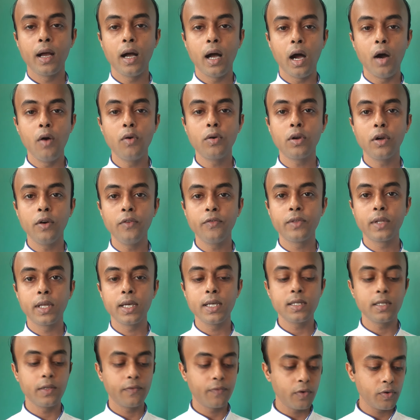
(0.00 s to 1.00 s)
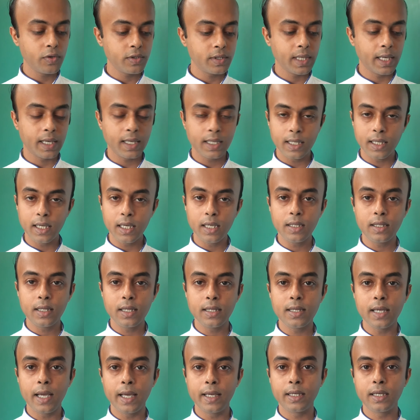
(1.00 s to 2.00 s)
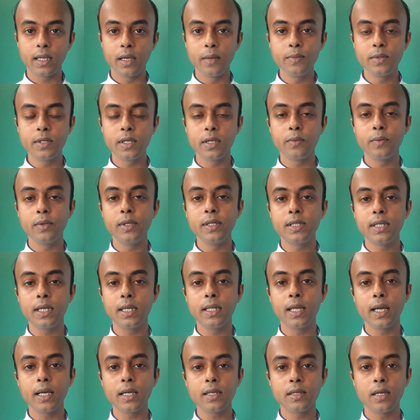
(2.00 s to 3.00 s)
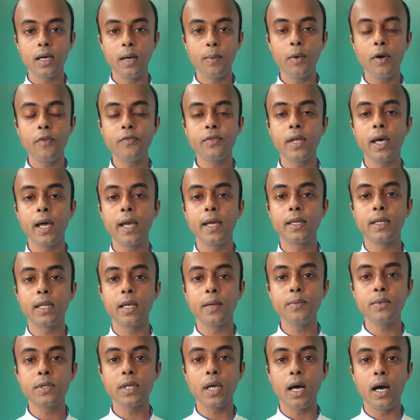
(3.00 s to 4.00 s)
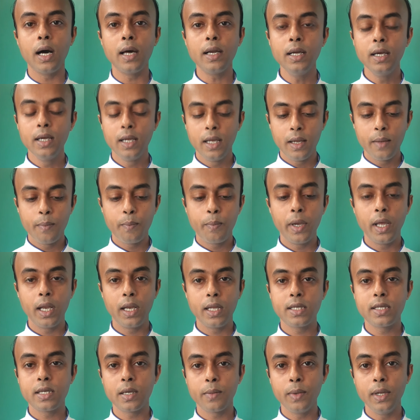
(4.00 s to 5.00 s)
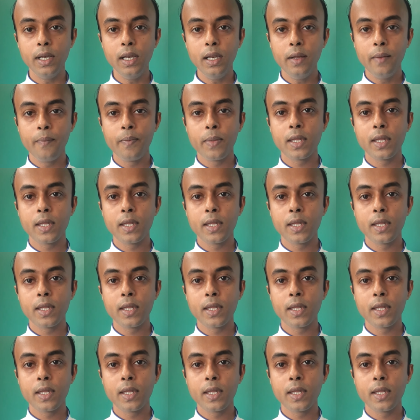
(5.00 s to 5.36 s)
Out of this, if you segregate these items, you will see that some of the items are perishable,